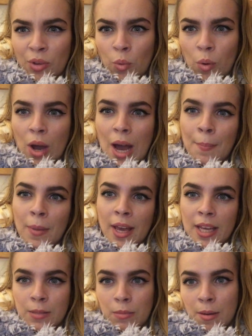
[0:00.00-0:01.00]
well, I had my
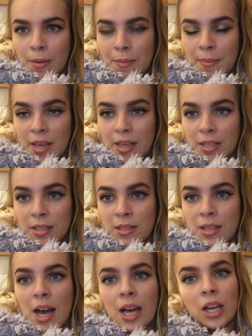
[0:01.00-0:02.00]
edamame
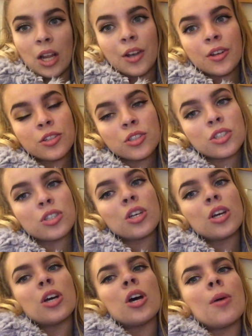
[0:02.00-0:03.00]
peas at lunch,
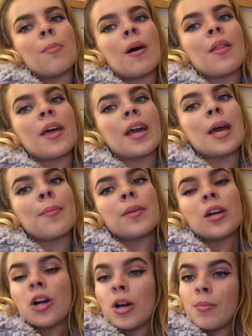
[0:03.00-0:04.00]
but they kept
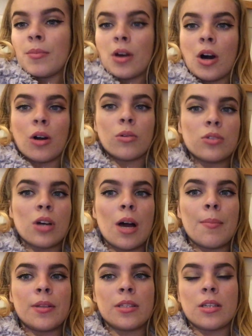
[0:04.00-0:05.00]
me going the whole
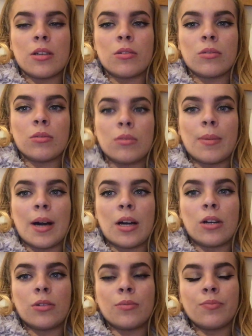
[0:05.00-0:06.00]
time until
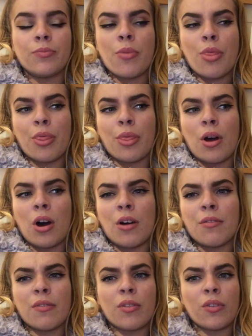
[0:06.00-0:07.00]
about
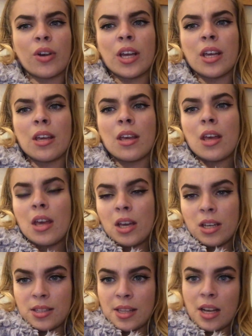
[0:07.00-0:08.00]
3:30,
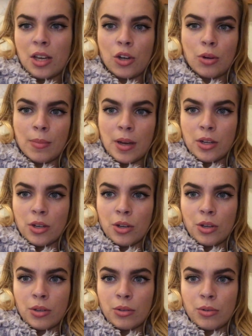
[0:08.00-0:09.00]
because then I got my
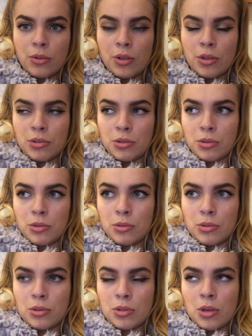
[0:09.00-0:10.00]
new
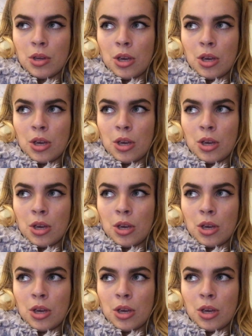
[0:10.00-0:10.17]
noodles,